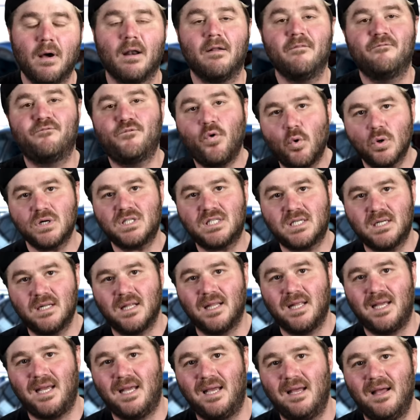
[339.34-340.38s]
But
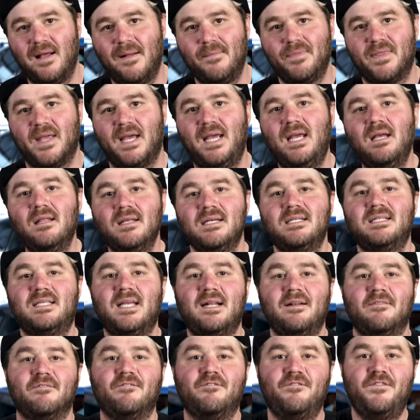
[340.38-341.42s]
unfortunately, the Healeys
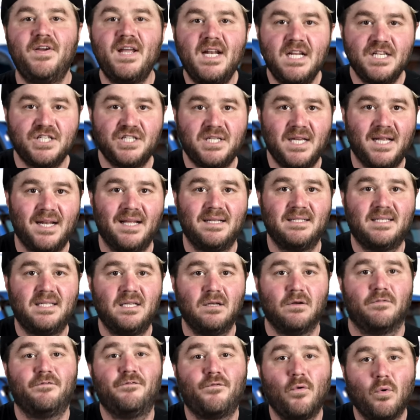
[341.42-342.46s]
didn't finish it
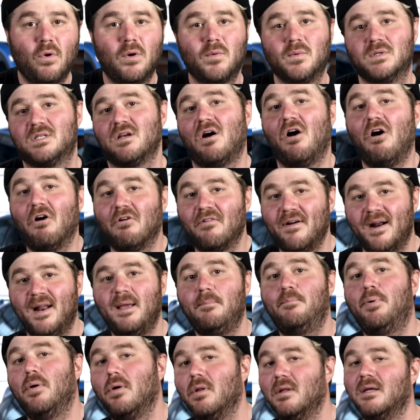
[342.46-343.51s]
until Ford was
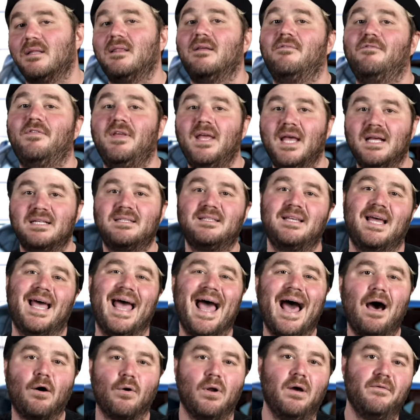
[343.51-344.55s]
already pulling the Fiesta
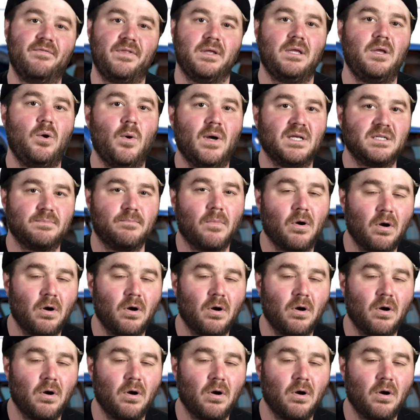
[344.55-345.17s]
out of the U S